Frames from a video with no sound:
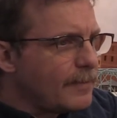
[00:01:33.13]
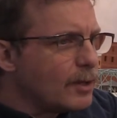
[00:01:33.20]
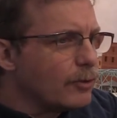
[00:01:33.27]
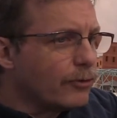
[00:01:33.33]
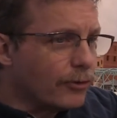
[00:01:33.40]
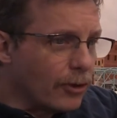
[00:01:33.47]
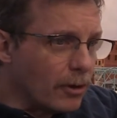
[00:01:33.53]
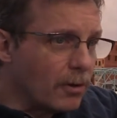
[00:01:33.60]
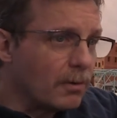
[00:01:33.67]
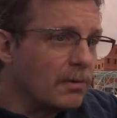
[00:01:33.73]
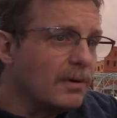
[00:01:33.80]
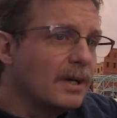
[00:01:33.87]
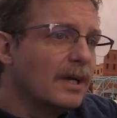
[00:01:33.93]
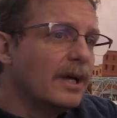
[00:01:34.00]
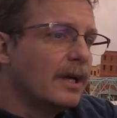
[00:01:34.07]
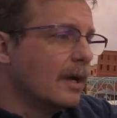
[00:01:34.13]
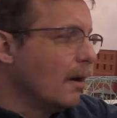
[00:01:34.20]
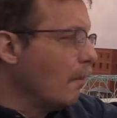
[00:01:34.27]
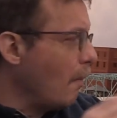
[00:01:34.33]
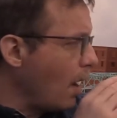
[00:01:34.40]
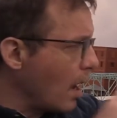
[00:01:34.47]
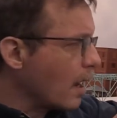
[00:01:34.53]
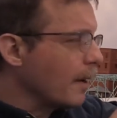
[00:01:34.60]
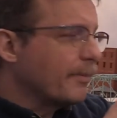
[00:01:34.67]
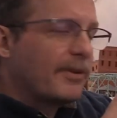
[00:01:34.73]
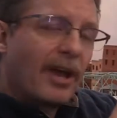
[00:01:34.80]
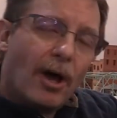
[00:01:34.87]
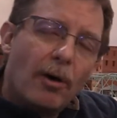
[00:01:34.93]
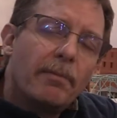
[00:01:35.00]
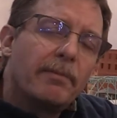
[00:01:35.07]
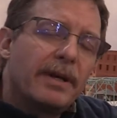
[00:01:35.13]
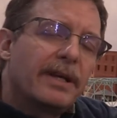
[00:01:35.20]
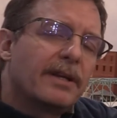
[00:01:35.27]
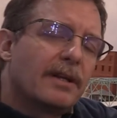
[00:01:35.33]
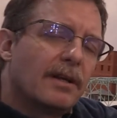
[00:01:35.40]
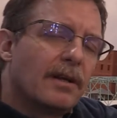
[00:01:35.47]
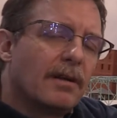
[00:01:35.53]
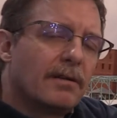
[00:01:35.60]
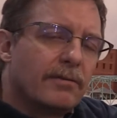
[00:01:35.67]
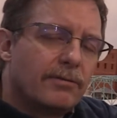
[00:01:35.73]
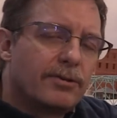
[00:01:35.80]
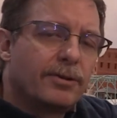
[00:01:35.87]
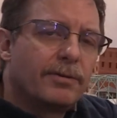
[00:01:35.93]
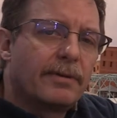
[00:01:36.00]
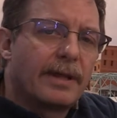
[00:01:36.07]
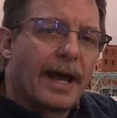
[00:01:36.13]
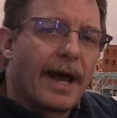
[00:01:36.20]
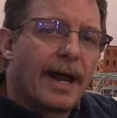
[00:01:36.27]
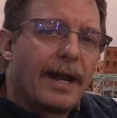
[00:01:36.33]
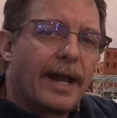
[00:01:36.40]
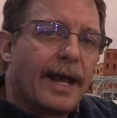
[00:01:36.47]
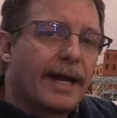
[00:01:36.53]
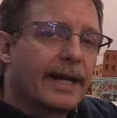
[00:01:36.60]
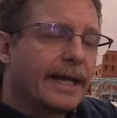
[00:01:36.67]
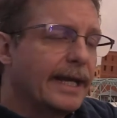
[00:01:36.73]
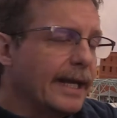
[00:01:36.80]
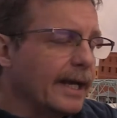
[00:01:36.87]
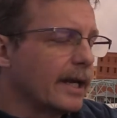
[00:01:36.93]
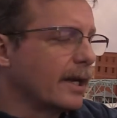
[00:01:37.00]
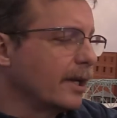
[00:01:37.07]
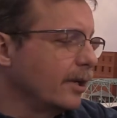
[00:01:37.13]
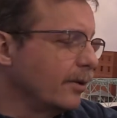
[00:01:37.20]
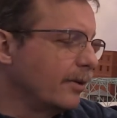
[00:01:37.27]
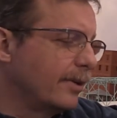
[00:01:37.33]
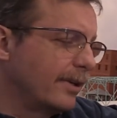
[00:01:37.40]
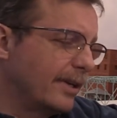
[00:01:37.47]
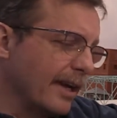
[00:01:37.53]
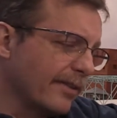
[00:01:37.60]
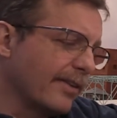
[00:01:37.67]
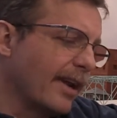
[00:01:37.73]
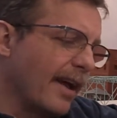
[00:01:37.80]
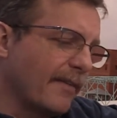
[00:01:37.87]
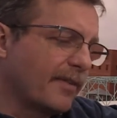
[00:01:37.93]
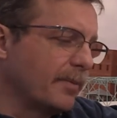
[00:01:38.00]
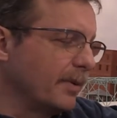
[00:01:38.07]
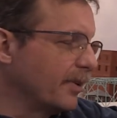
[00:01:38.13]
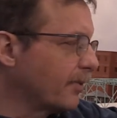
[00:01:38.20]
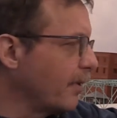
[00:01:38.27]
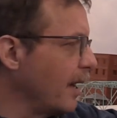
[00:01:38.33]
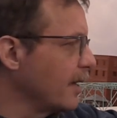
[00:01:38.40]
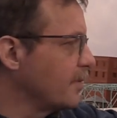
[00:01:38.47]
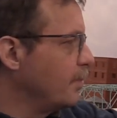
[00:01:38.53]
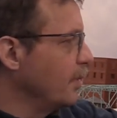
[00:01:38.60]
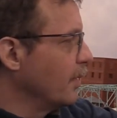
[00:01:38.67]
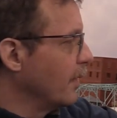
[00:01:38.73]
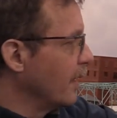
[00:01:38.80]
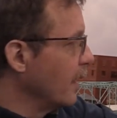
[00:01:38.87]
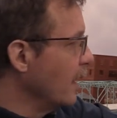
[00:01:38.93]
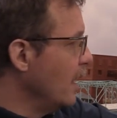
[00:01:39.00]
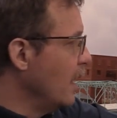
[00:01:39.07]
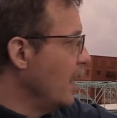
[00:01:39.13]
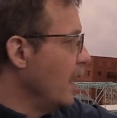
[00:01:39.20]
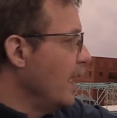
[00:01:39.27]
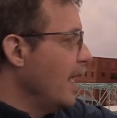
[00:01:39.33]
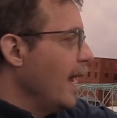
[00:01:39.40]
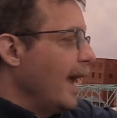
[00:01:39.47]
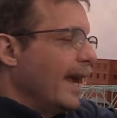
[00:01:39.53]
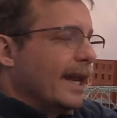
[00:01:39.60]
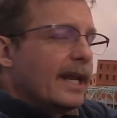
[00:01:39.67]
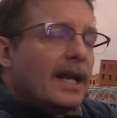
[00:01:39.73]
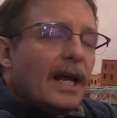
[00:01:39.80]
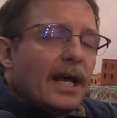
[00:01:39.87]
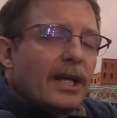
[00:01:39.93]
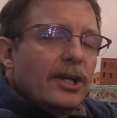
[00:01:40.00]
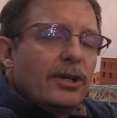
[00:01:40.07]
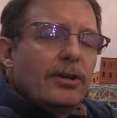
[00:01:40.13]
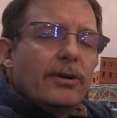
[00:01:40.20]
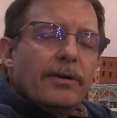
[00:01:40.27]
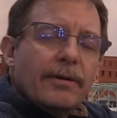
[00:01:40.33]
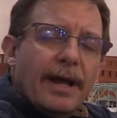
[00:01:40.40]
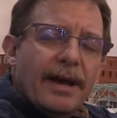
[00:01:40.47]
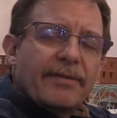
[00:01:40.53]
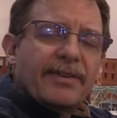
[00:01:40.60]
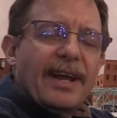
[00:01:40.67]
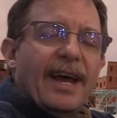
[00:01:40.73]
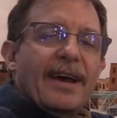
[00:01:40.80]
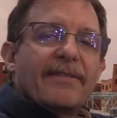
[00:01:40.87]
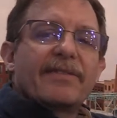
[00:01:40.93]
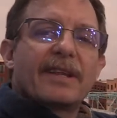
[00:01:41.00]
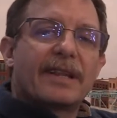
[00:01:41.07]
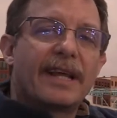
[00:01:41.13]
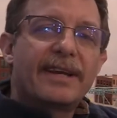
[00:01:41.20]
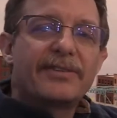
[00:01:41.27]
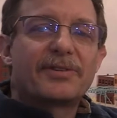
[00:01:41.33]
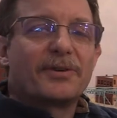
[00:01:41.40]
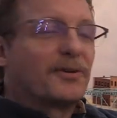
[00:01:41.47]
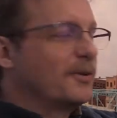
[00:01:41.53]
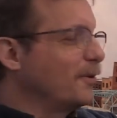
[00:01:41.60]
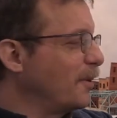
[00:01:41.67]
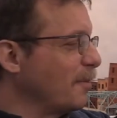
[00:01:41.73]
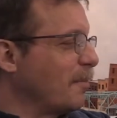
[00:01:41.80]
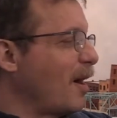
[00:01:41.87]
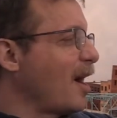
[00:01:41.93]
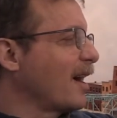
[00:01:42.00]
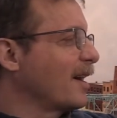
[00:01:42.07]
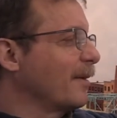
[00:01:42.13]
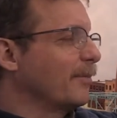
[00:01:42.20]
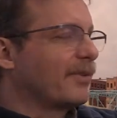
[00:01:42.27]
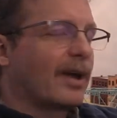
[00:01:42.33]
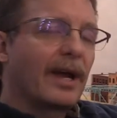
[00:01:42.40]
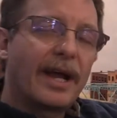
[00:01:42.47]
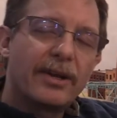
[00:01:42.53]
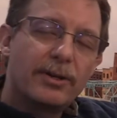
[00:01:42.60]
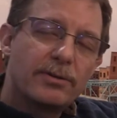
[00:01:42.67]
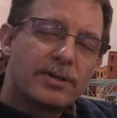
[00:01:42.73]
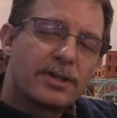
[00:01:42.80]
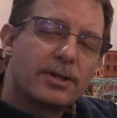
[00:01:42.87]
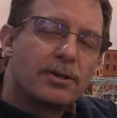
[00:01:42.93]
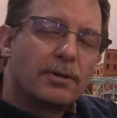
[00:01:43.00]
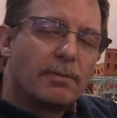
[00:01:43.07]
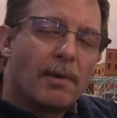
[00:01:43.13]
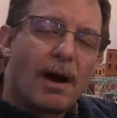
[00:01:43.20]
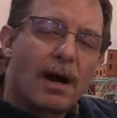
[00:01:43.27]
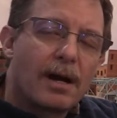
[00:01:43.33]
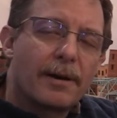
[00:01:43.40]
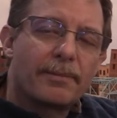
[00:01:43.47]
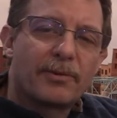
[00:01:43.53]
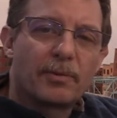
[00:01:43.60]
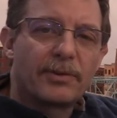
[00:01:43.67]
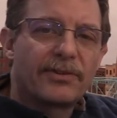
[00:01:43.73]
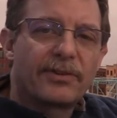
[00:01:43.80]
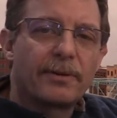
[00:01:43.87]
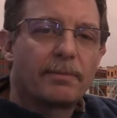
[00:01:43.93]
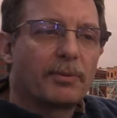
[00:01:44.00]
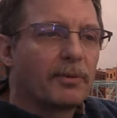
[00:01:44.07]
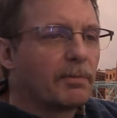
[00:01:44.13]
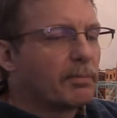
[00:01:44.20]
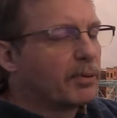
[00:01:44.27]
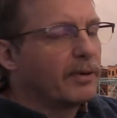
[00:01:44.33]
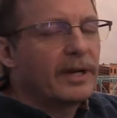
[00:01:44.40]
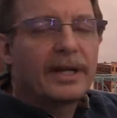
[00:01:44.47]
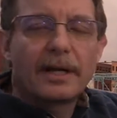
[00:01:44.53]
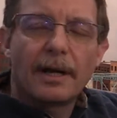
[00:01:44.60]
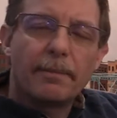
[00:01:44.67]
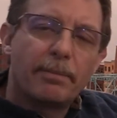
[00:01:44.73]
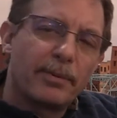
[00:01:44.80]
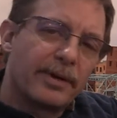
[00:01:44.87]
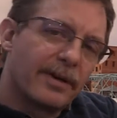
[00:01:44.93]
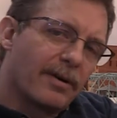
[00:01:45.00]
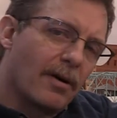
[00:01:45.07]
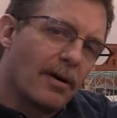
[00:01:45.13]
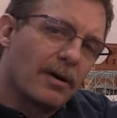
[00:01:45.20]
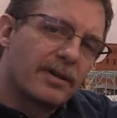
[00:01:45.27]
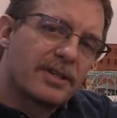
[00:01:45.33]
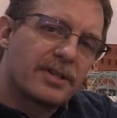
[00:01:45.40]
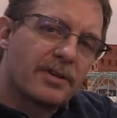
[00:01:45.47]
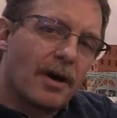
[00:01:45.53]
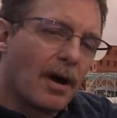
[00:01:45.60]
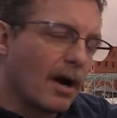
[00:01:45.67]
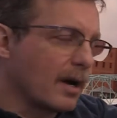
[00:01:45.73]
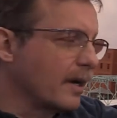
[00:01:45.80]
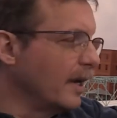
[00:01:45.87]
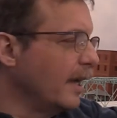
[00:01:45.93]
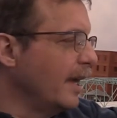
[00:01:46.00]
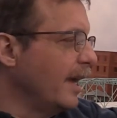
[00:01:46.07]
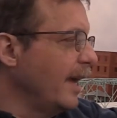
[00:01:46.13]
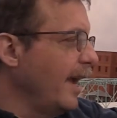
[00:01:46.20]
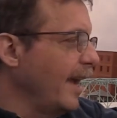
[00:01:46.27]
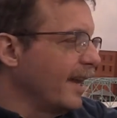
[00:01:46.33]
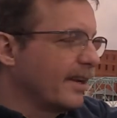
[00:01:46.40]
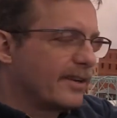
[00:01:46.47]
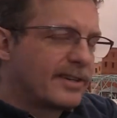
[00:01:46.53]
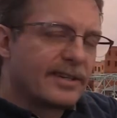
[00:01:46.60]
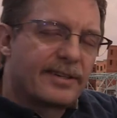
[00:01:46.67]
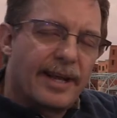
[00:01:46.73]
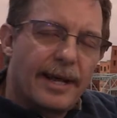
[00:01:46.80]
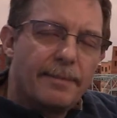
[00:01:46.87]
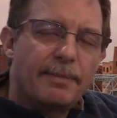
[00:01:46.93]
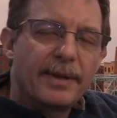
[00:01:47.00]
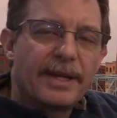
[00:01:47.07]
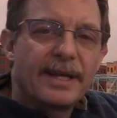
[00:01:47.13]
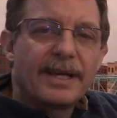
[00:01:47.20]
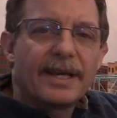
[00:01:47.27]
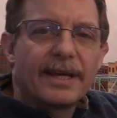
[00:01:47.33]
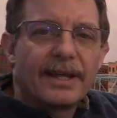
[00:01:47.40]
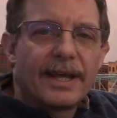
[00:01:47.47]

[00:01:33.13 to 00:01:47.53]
So mock-ups help me do that. And again, it doesn't have to be scratch building. And you don't have to have the laser to do the mock-ups. I used to do mock-ups with simple printing up in cardstock and taping